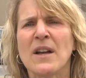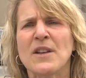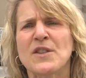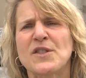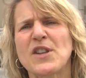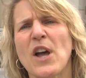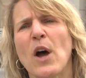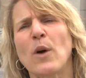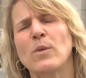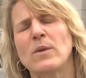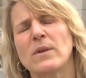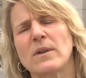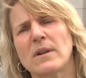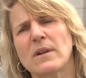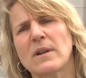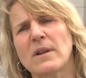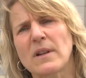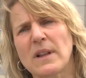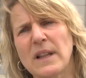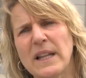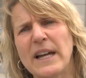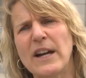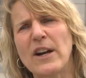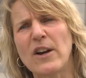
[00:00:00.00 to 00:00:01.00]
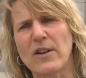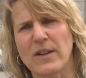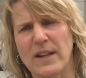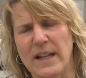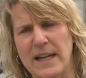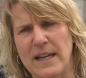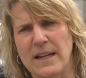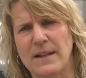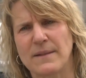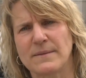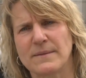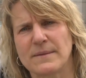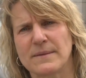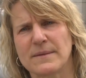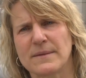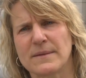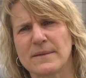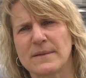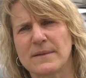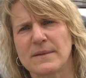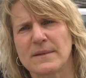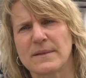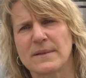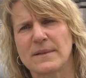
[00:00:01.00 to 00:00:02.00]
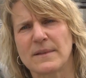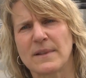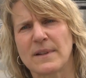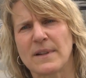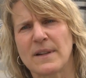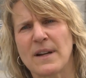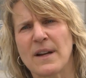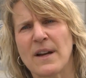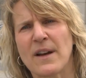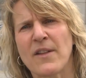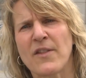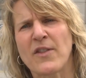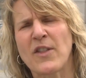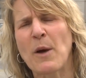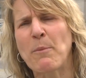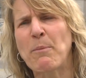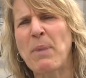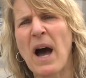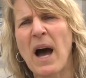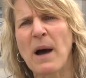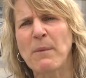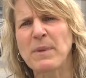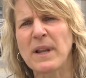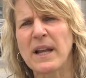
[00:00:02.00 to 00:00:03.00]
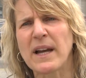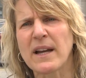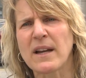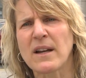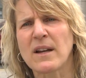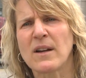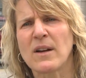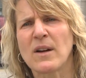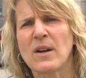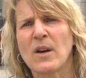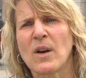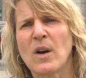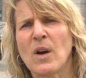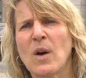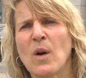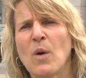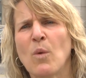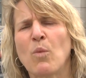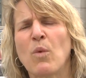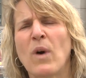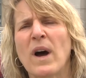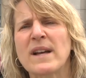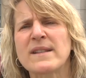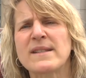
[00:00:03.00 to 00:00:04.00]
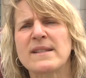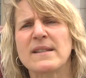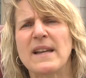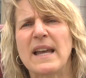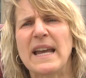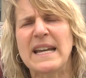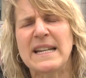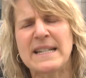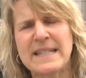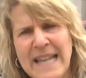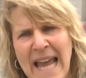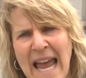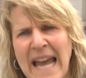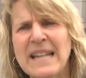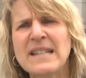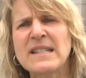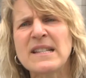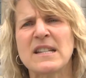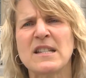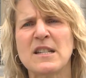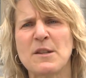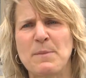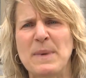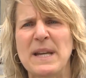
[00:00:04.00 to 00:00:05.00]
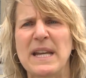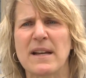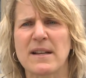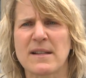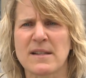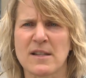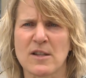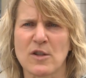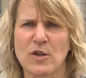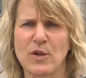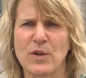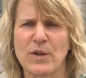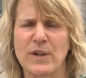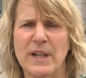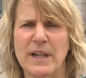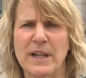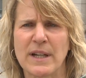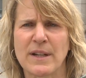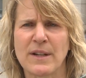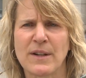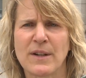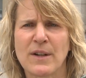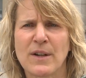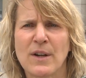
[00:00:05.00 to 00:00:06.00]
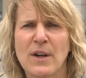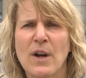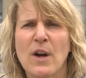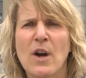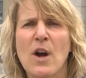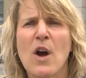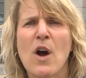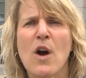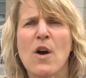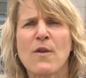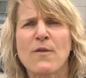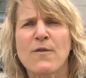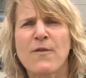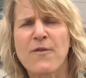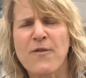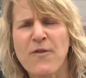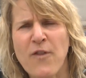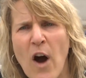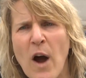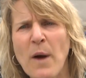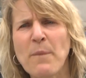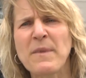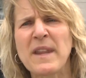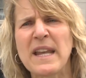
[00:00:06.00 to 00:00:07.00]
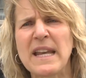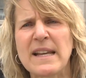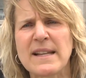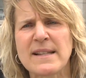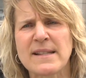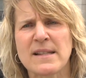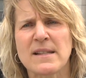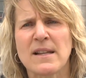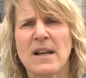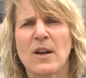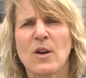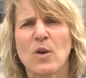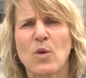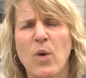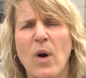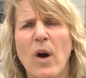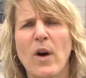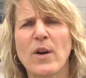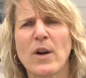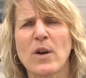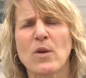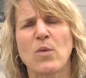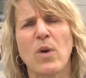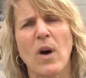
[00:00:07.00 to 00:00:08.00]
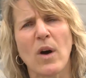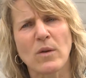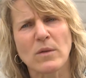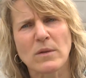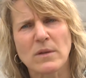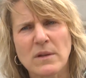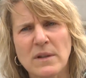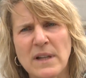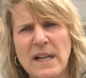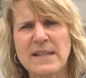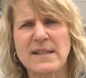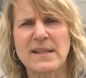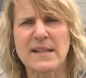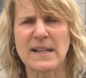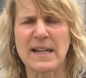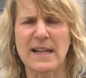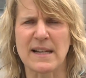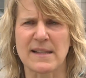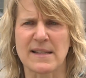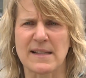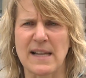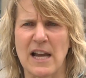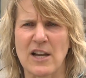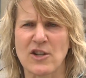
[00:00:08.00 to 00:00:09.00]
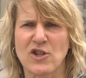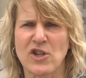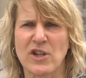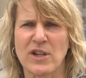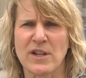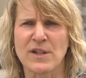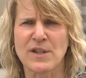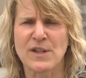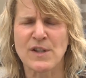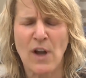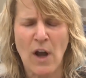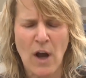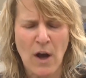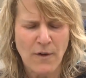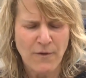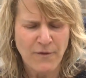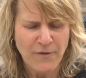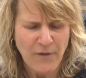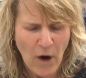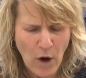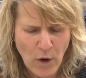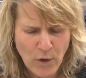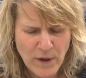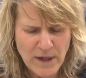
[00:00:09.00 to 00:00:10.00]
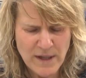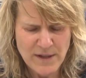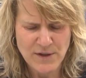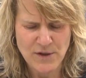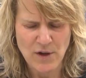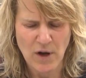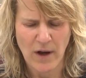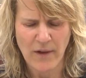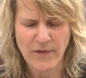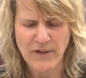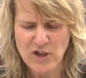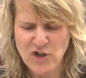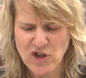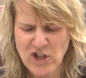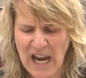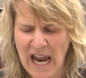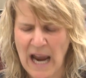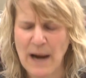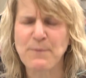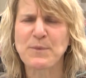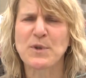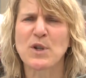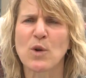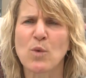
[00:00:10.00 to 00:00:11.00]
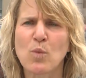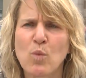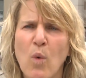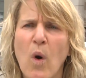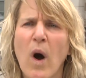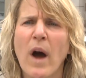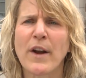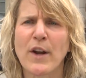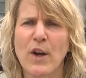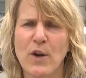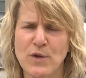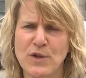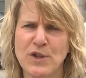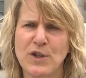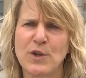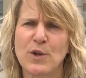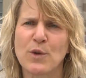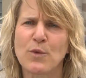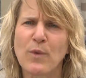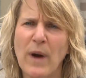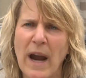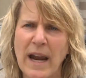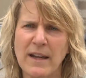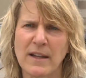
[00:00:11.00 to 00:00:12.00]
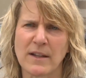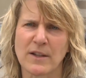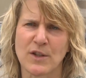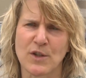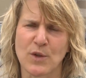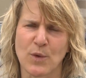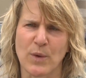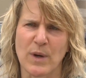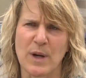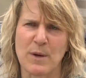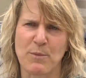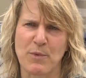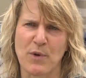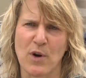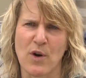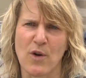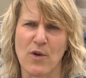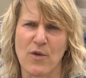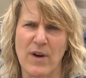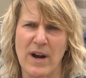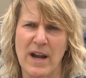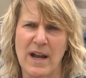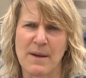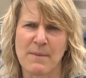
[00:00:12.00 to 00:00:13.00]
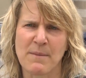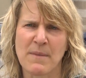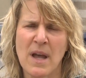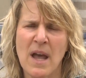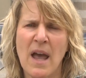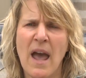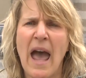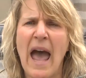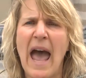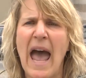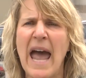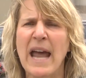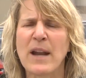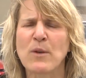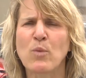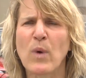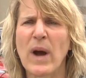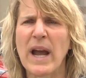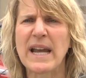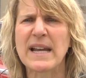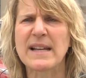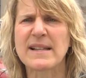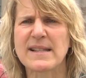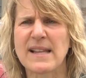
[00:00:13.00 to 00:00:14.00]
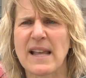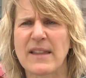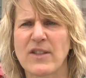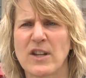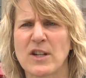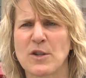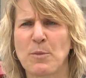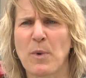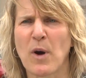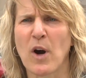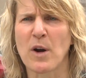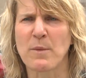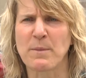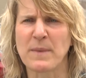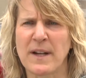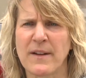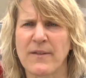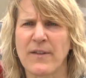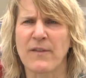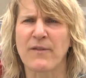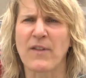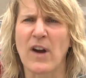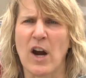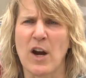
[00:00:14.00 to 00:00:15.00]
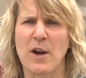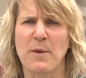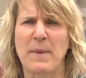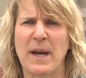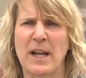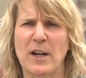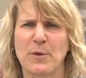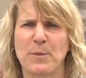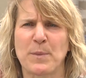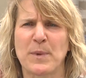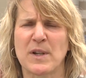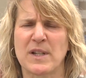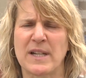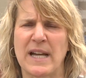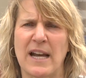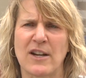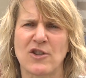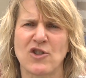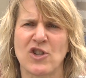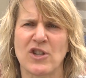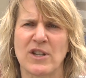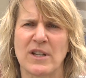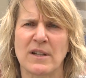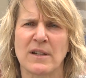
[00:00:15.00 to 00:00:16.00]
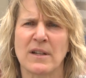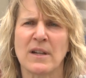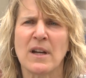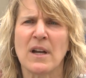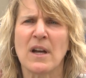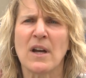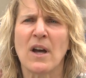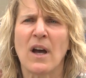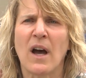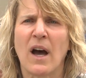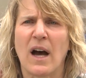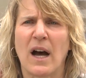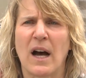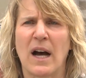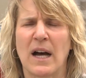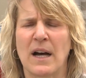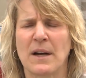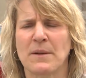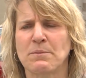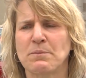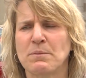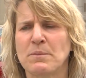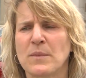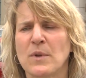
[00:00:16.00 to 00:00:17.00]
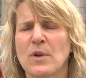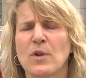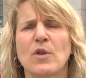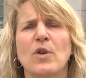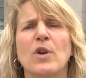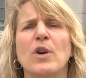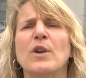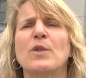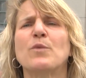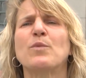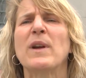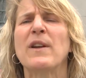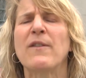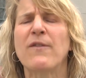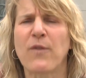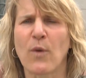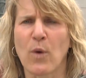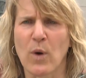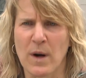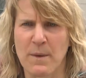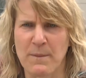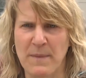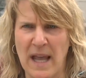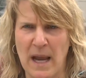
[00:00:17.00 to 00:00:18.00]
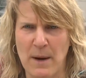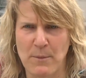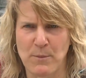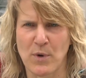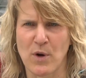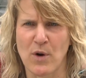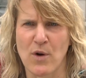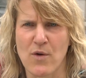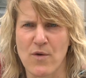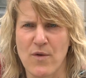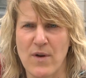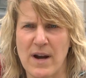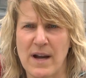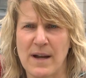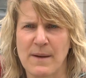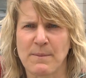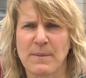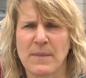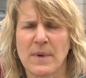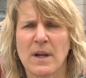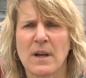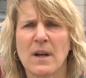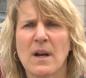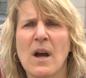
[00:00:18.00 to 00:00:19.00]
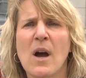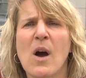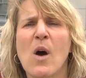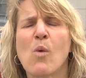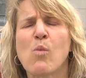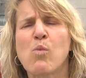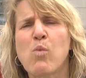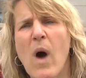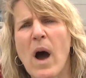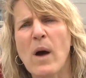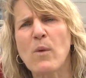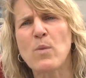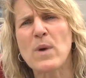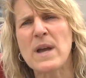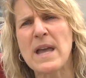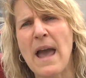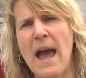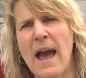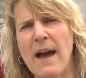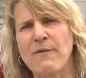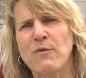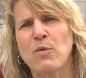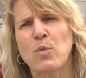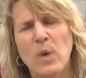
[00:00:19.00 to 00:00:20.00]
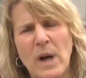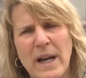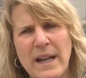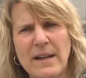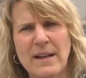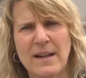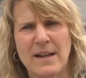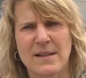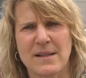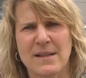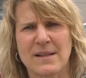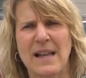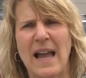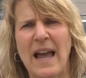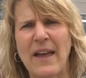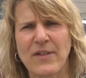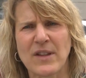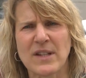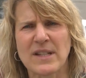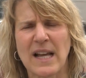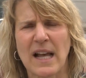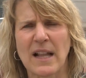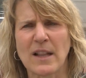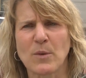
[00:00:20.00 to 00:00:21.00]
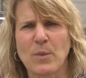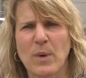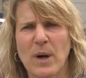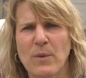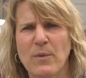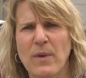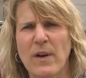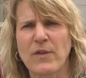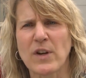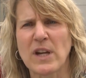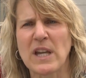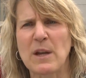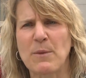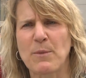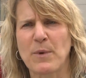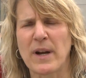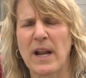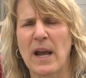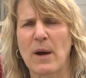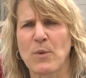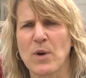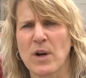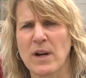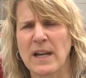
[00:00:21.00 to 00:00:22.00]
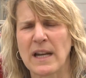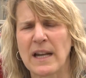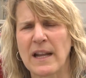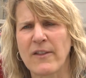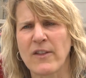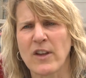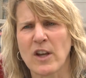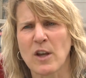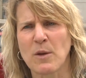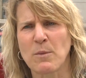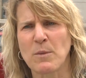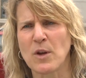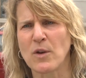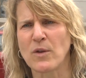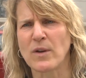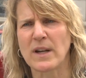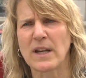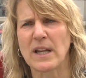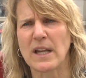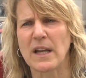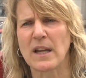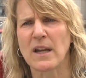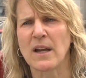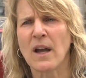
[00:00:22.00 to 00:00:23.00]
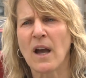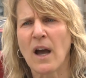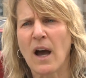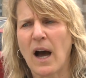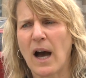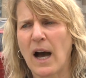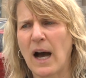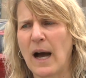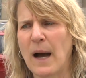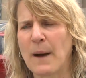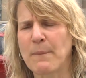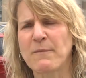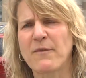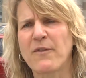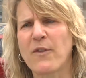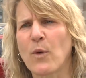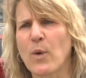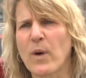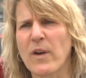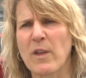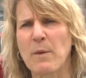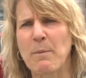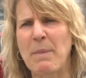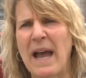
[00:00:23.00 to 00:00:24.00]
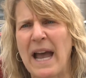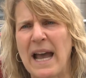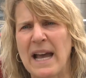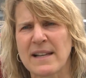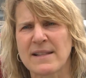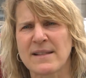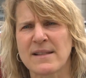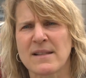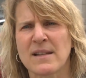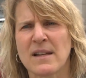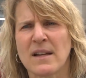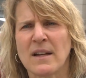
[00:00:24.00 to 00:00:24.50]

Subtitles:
So clearly, the public was intended to be excluded from these quote-unquote listening sessions focused on the Chapter 102 regulatory program and ways that the Department of Environmental Protection could reform that program. What we have witnessed at the Delaware Riverkeeper Network and in the community for the past